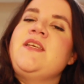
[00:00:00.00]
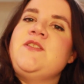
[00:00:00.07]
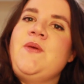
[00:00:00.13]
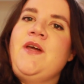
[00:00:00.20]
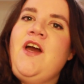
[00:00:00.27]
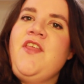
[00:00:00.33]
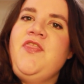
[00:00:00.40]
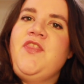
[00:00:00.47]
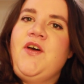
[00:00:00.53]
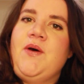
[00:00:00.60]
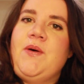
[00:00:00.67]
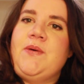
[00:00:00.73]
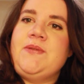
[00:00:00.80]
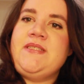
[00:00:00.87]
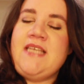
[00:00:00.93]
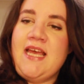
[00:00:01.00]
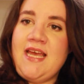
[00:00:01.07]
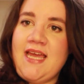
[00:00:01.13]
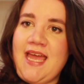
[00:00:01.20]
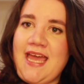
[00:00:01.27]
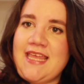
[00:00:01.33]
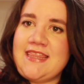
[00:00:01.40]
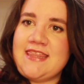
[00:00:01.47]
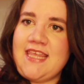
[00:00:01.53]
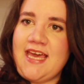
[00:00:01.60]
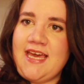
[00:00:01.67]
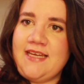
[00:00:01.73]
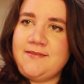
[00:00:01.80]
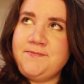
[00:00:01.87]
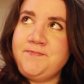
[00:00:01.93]
So I got those, and
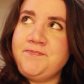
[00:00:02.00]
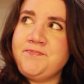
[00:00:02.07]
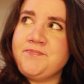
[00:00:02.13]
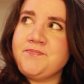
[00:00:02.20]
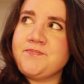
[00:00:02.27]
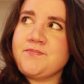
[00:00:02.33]
then